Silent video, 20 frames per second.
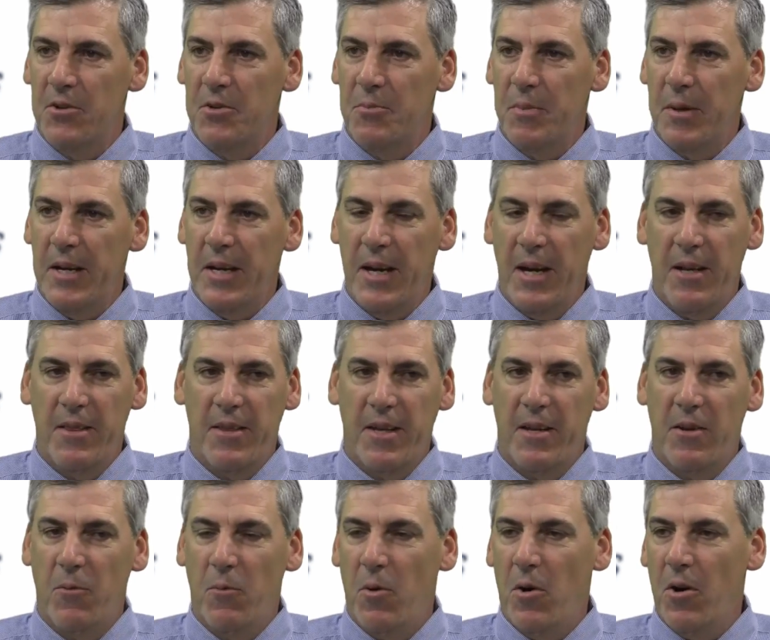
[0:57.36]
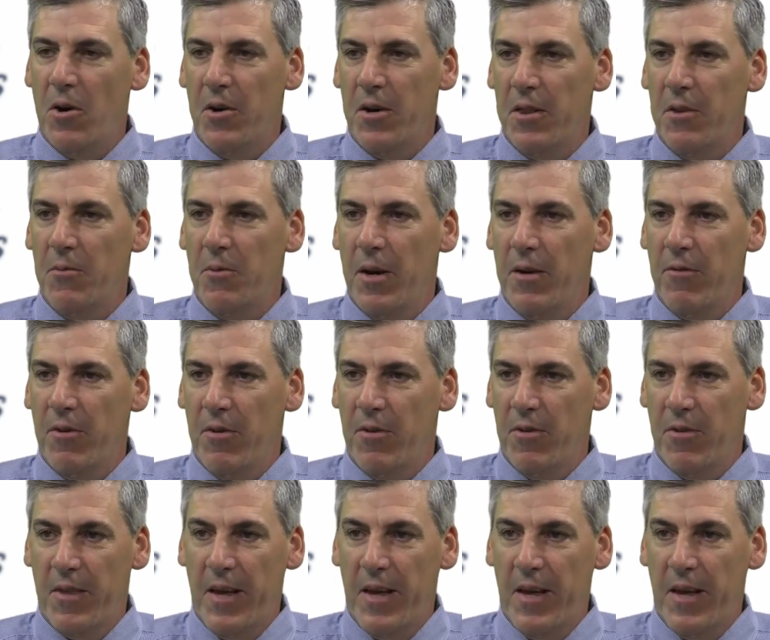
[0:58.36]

to speak, than the water in the river.